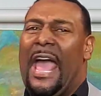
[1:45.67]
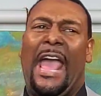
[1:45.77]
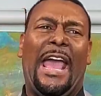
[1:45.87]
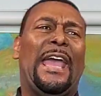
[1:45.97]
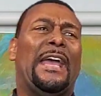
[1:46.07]

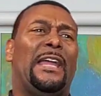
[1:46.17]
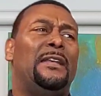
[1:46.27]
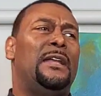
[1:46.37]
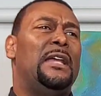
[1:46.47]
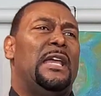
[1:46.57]

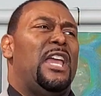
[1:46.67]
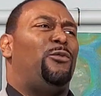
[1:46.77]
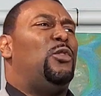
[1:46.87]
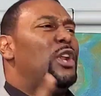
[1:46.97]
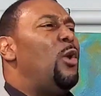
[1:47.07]
And
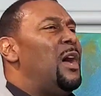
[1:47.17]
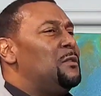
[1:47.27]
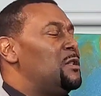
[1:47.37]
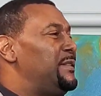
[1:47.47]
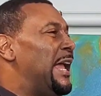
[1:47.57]
if you don't
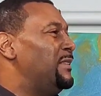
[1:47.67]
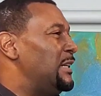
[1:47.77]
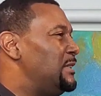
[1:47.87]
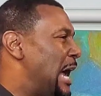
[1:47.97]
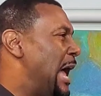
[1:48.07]
understand
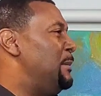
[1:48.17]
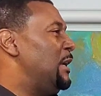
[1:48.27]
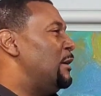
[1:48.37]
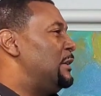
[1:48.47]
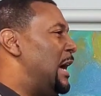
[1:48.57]
the
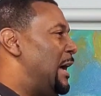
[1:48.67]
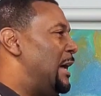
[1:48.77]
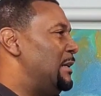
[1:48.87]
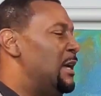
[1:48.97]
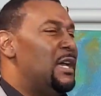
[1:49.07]
timing of
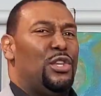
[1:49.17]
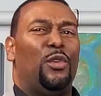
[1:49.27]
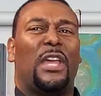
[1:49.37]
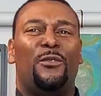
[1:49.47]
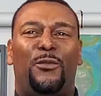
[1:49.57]
God,
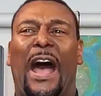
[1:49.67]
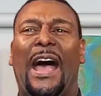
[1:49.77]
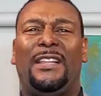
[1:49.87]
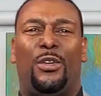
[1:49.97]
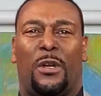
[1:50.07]
you can
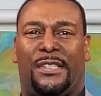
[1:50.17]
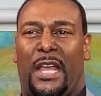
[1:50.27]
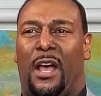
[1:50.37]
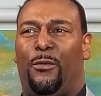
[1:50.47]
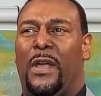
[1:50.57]
find
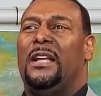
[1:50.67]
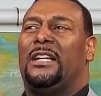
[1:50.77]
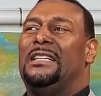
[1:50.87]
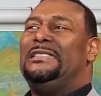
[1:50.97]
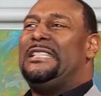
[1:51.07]
yourself
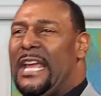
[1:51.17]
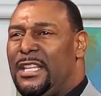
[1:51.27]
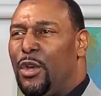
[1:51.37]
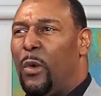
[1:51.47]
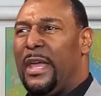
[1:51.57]

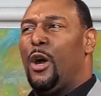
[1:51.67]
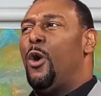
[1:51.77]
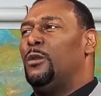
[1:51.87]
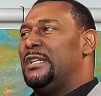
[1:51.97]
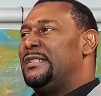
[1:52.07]
continuing
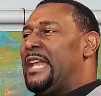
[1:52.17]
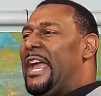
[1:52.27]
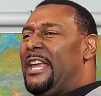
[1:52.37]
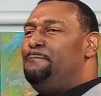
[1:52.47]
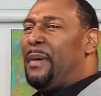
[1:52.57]
on the
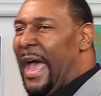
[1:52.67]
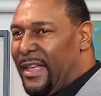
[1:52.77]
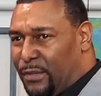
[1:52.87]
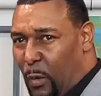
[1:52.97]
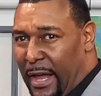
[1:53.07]
same
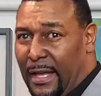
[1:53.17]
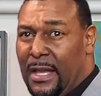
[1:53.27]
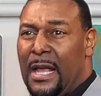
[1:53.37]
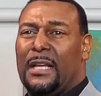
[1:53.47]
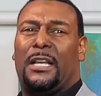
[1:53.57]

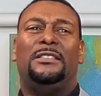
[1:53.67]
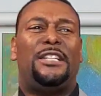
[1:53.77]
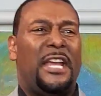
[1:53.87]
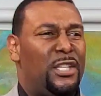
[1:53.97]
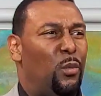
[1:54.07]
pathway,
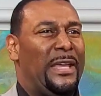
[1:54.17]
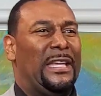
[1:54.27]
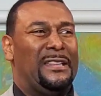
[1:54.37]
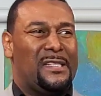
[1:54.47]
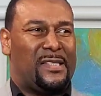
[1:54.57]
continuing
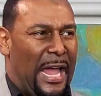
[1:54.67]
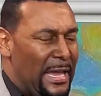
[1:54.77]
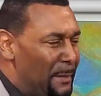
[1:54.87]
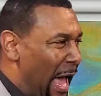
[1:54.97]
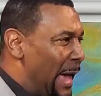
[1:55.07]
in the
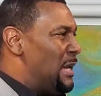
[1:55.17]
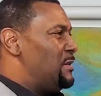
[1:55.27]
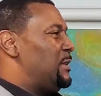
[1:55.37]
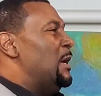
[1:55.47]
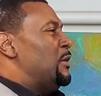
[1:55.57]
same
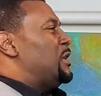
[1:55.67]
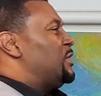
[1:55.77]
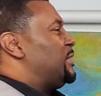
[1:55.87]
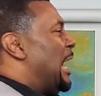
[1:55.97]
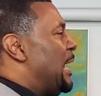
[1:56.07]
habits, the
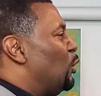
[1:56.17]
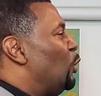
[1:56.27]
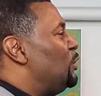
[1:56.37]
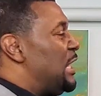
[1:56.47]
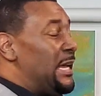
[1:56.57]
same
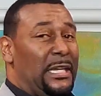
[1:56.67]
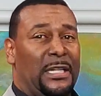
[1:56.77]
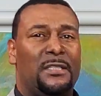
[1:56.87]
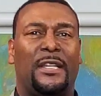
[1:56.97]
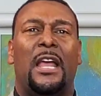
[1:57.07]

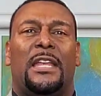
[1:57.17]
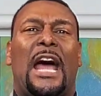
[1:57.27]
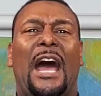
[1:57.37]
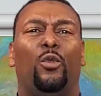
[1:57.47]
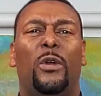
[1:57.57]
routines,
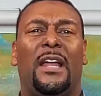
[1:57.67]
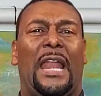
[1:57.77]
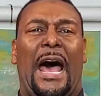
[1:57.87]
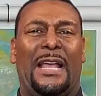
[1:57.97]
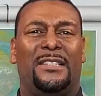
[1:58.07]
not
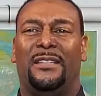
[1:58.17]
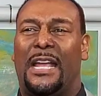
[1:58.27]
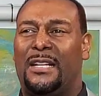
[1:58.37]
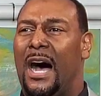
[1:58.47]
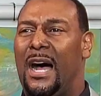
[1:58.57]
realizing
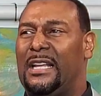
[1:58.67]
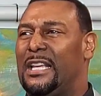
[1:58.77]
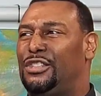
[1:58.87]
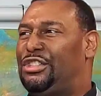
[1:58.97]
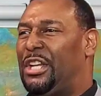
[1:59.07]
that God
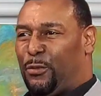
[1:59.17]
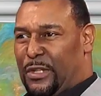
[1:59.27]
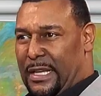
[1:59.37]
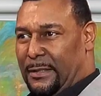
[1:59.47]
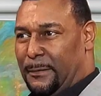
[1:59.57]
is
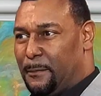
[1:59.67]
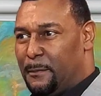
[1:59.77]
shifting.